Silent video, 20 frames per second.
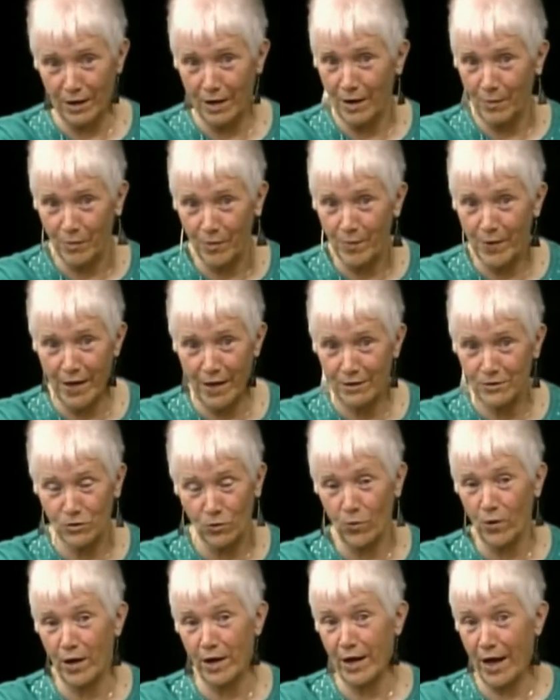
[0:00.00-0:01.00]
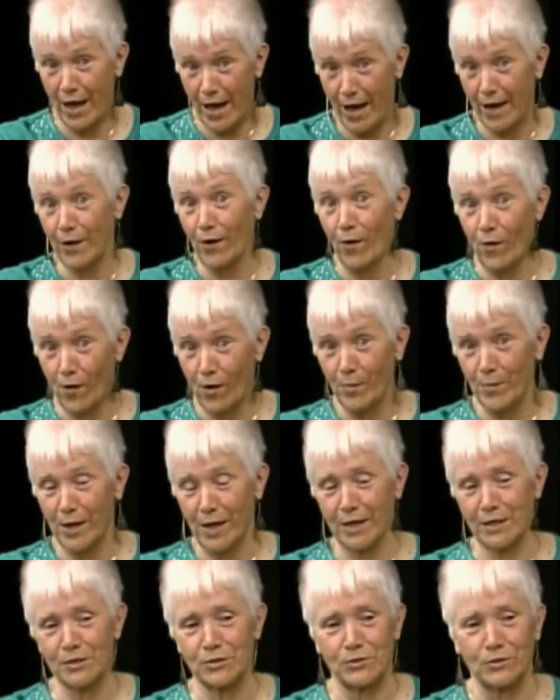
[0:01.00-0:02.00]
a couple miles away had a
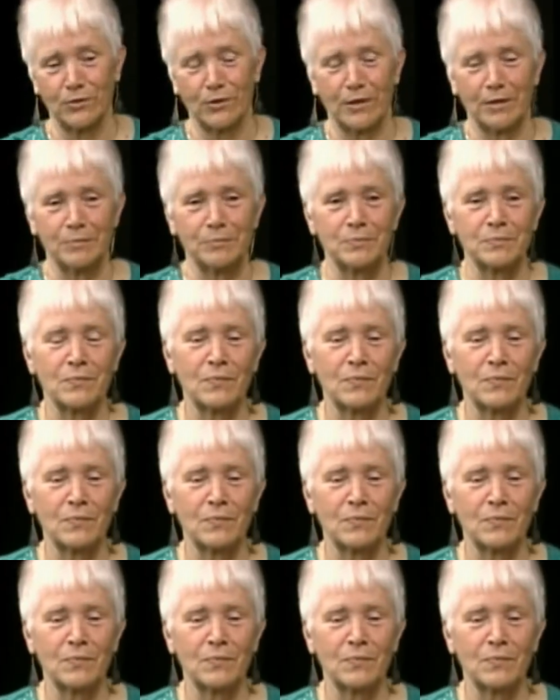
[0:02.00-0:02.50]
Hallmark store.